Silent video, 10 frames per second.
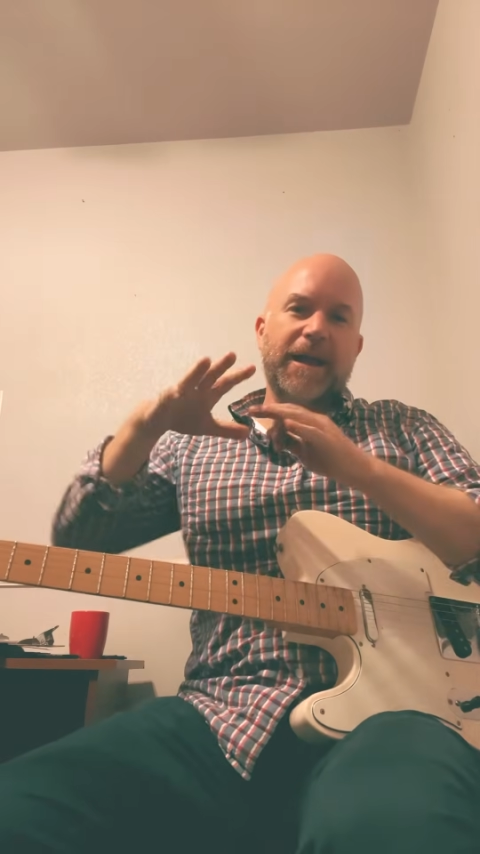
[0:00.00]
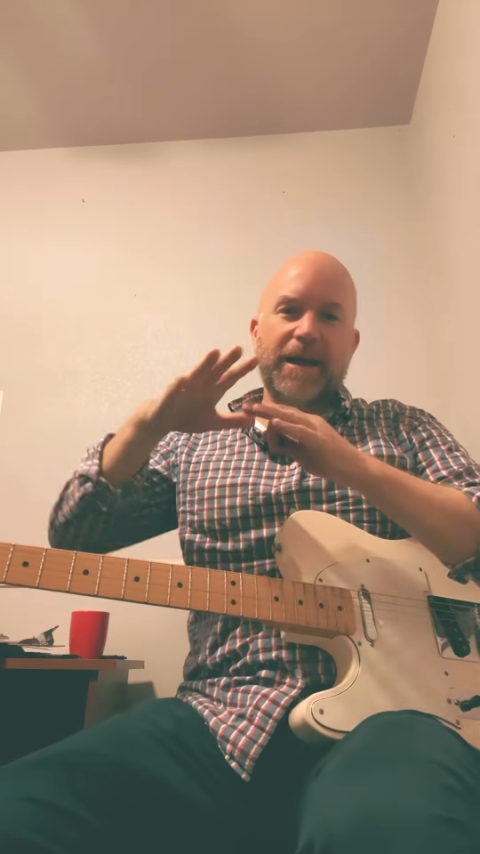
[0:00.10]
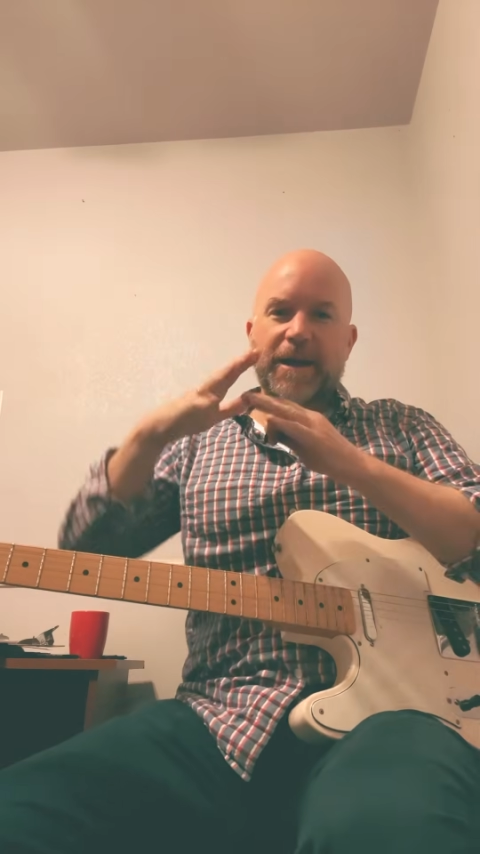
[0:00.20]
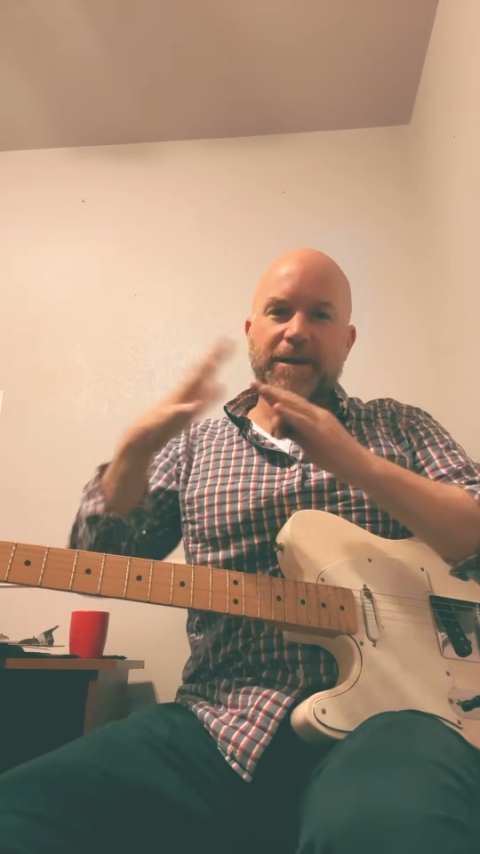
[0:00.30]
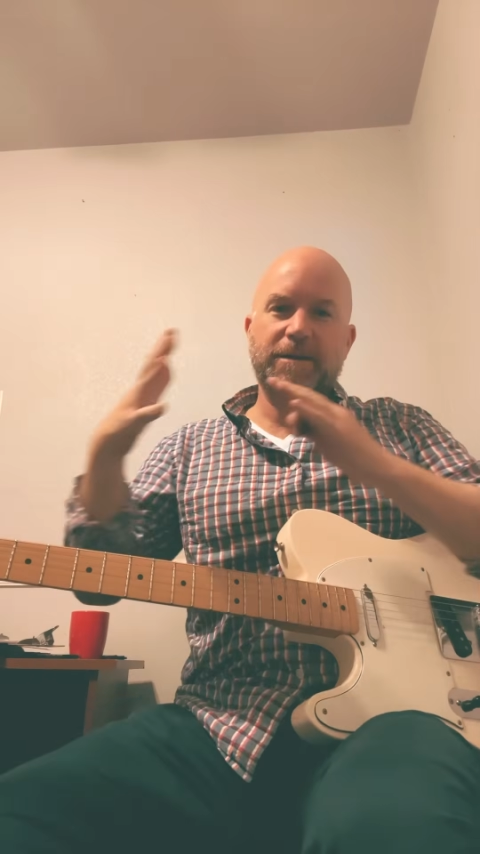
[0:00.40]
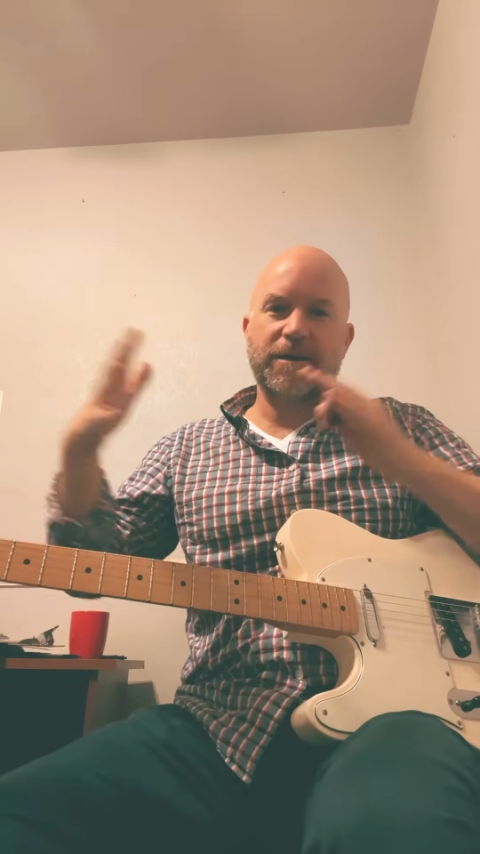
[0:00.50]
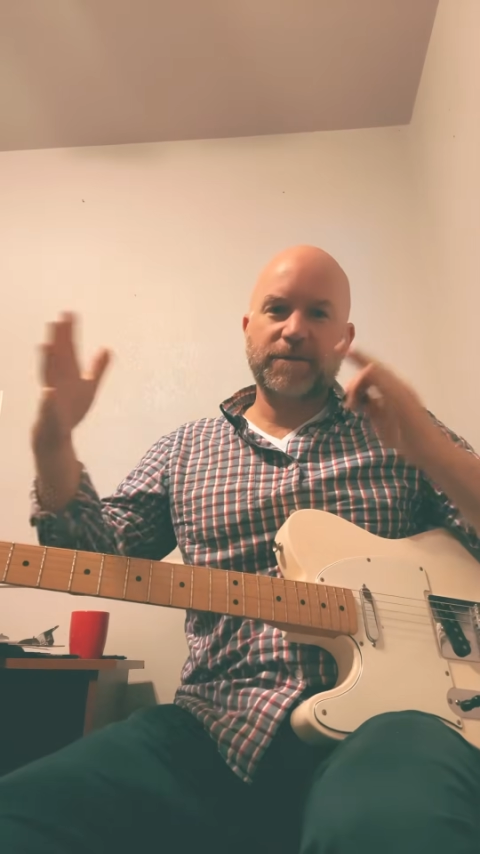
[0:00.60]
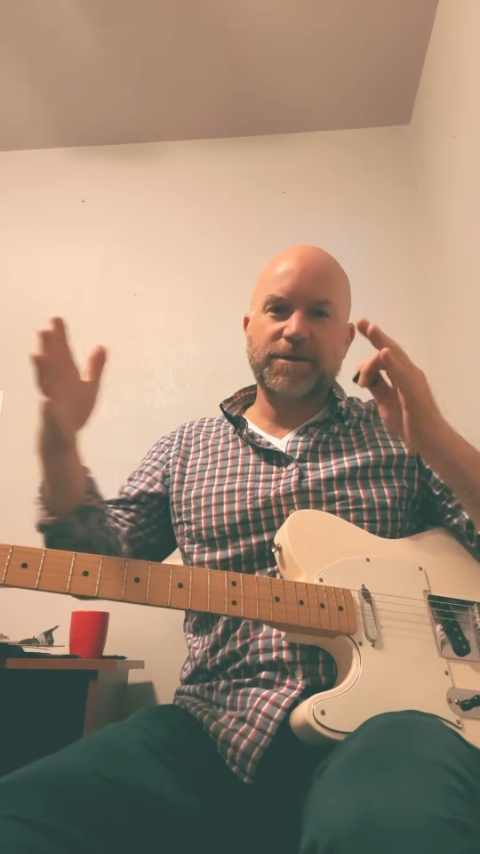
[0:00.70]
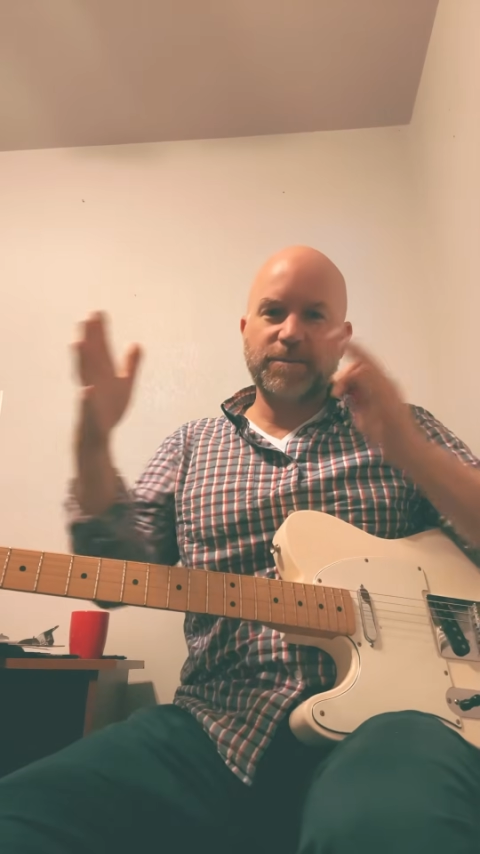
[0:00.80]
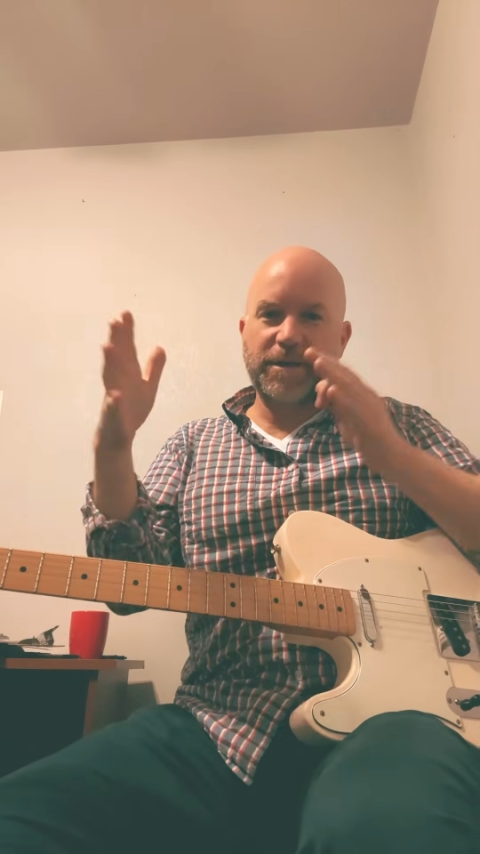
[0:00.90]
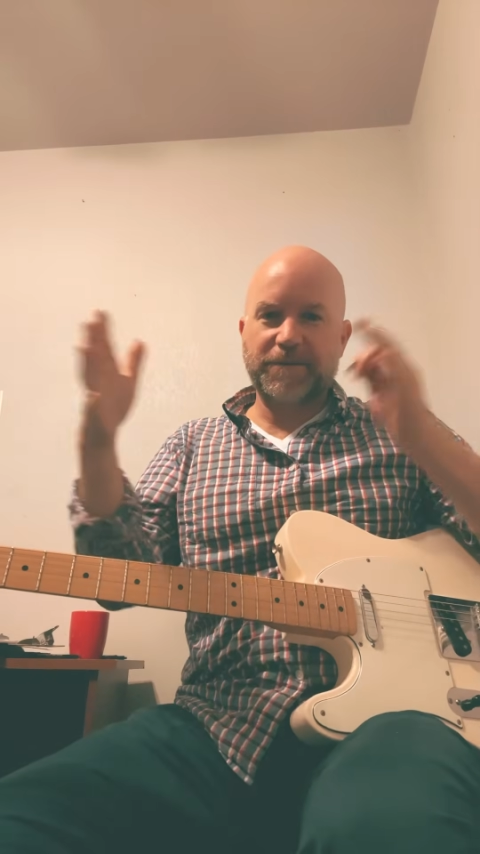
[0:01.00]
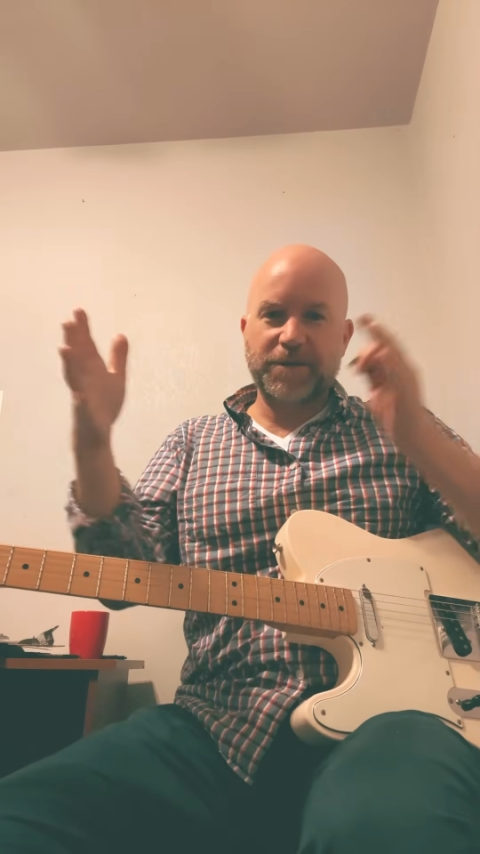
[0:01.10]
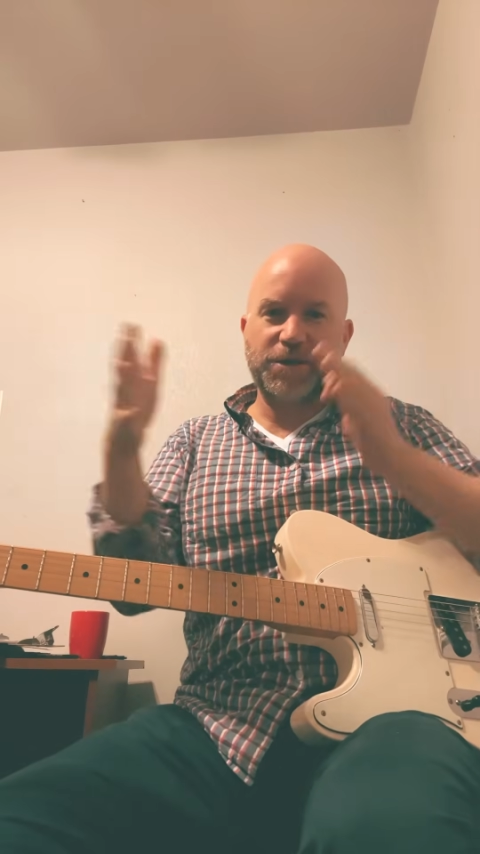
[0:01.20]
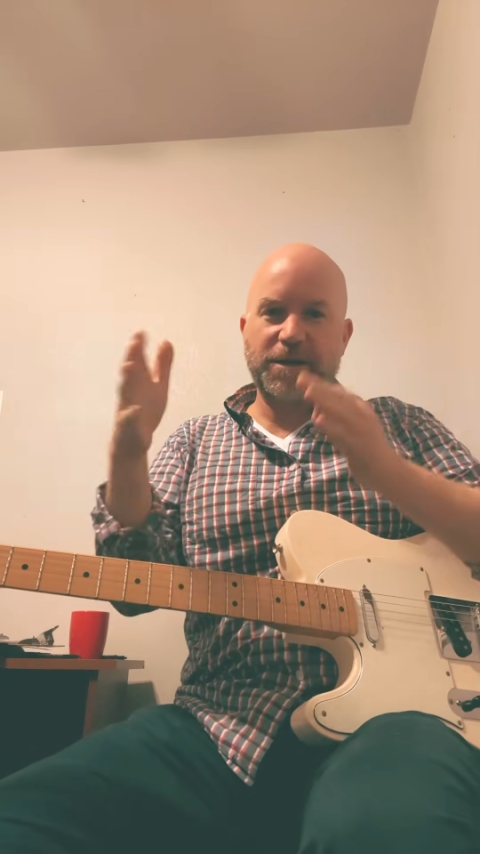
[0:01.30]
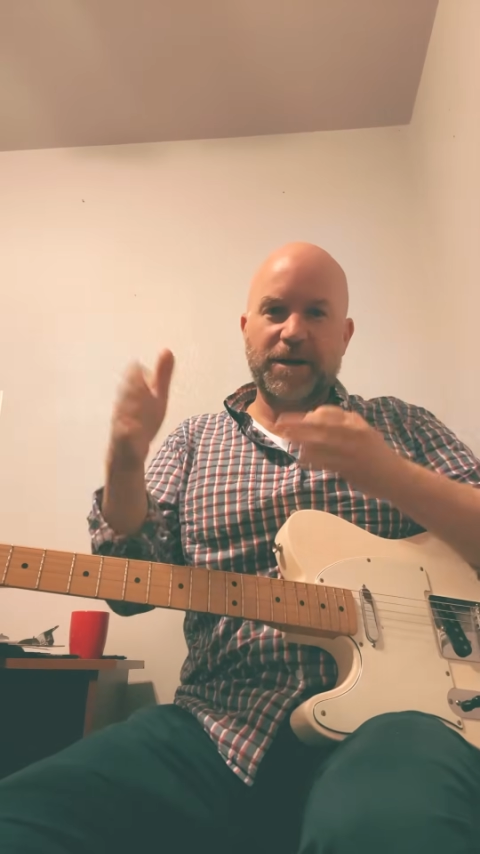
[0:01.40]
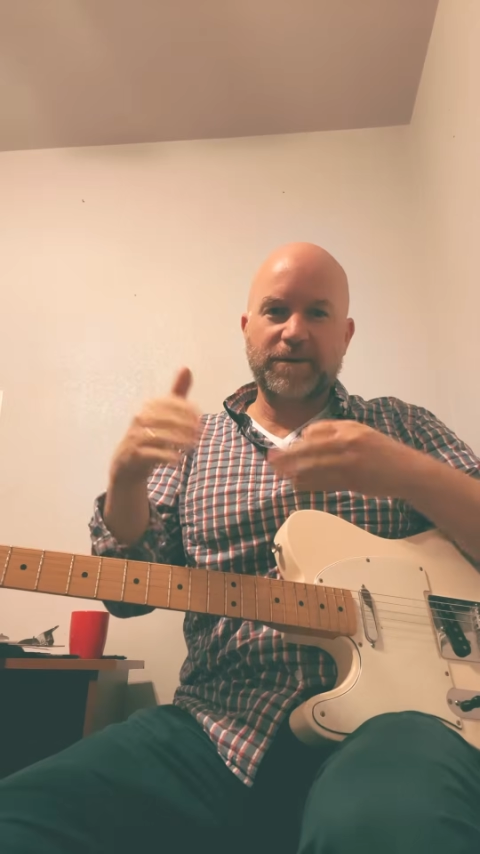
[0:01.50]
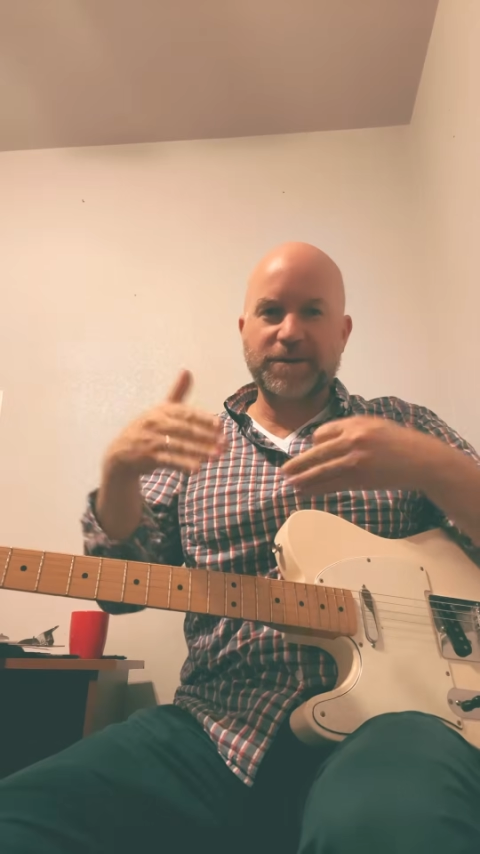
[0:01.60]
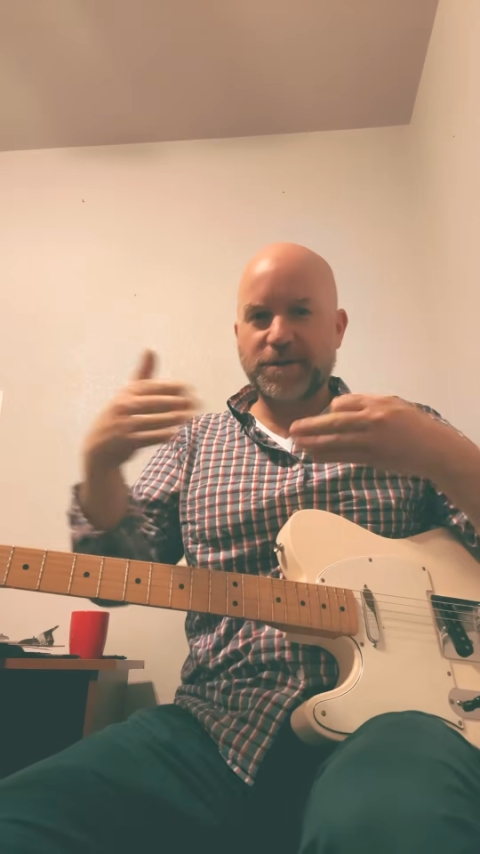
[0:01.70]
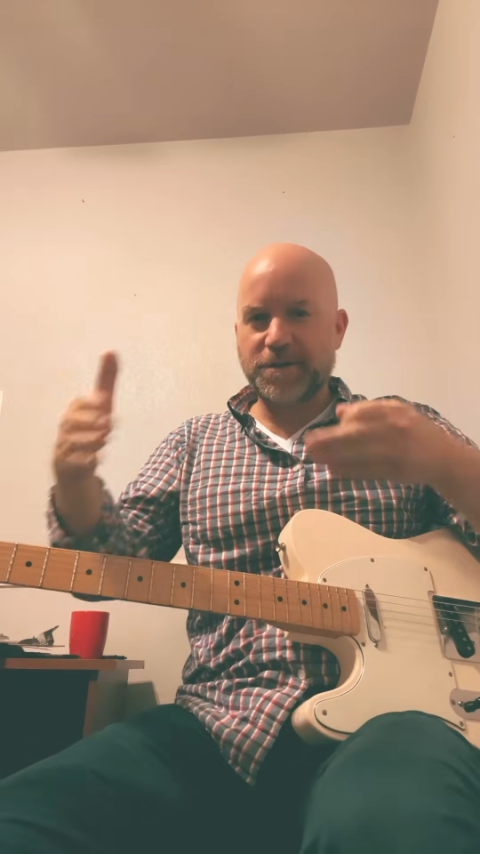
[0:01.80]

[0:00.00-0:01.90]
I covered some different genres